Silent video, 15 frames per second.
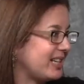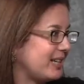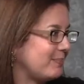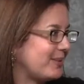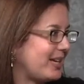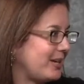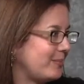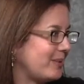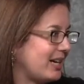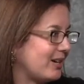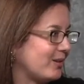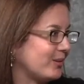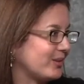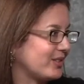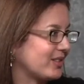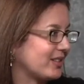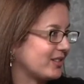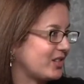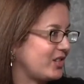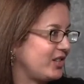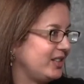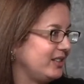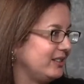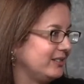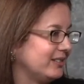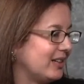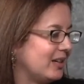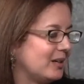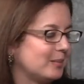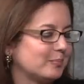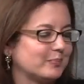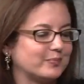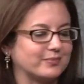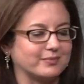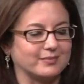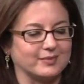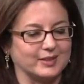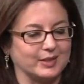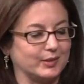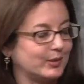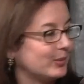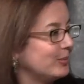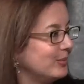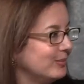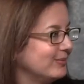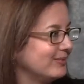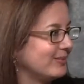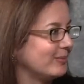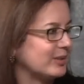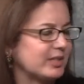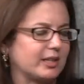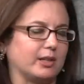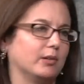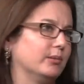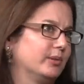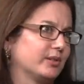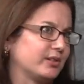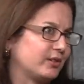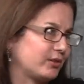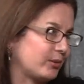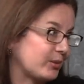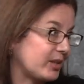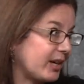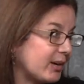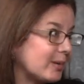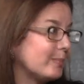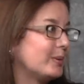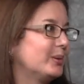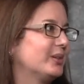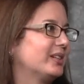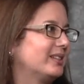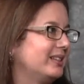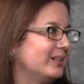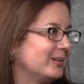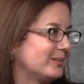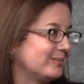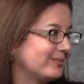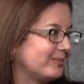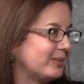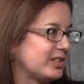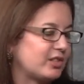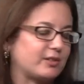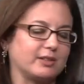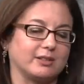tape came out, she um, you know was like, oh, this is so terrible that you know, which